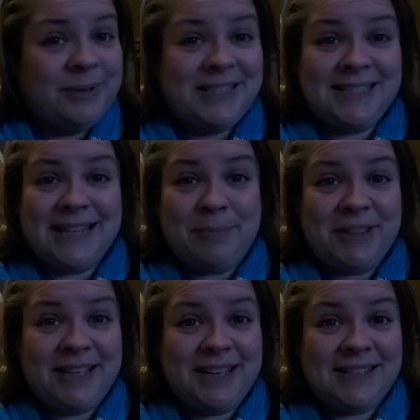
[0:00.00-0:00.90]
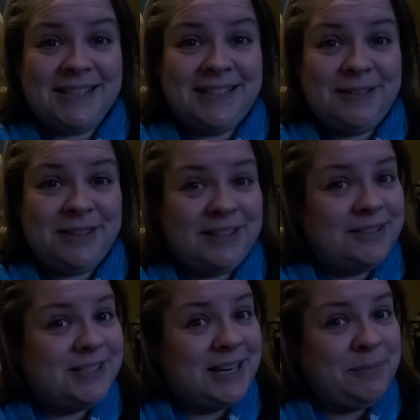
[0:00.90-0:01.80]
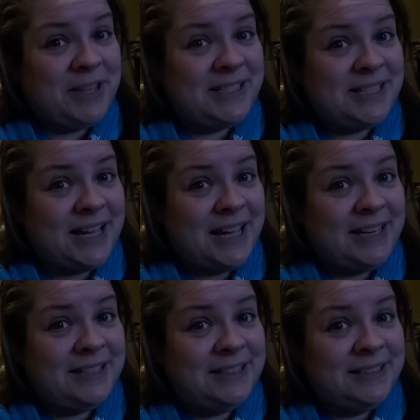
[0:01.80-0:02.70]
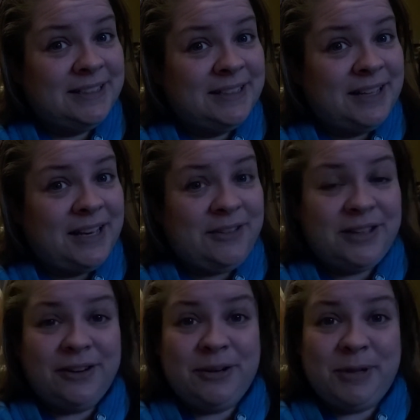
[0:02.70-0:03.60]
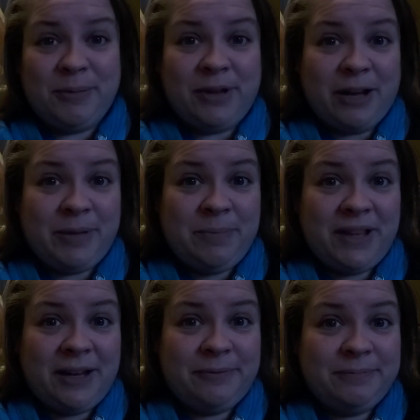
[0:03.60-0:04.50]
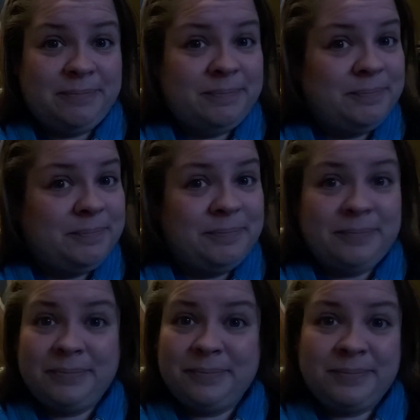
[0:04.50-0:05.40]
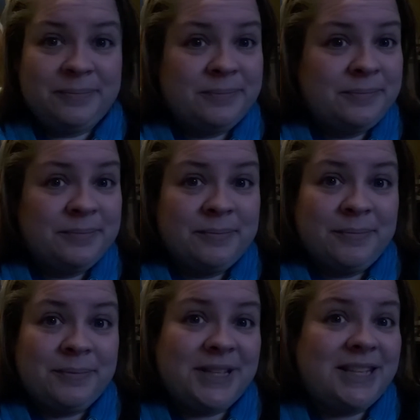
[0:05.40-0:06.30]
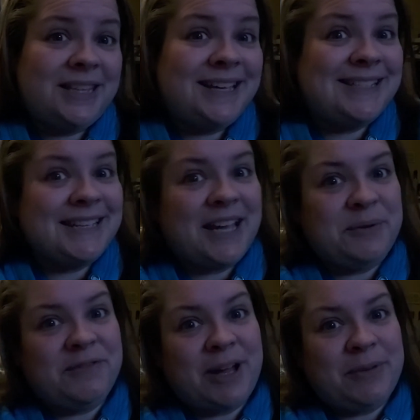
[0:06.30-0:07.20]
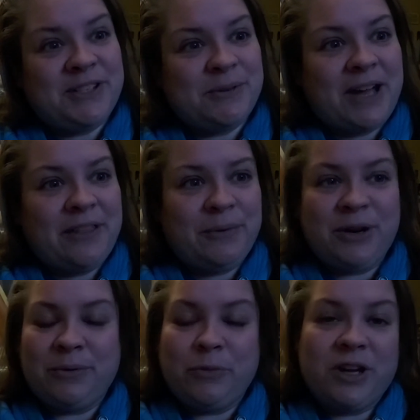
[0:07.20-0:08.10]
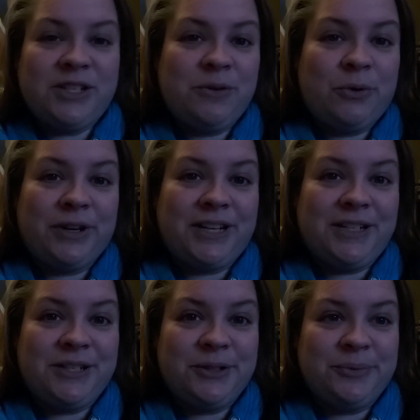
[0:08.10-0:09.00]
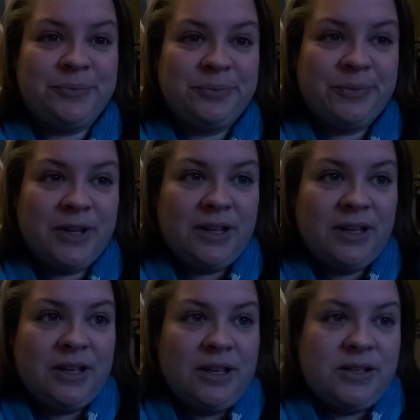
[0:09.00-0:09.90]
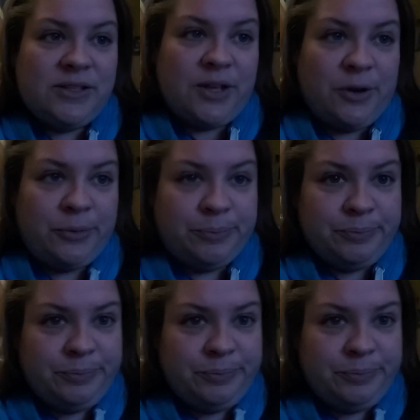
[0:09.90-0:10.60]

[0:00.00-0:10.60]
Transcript: once telepathy kicks in, you think there's any place to hide? And you think you're going to be able to lock people out? Mm-mm. But the thing is, again, we vibrate so high that we don't want to or need to. So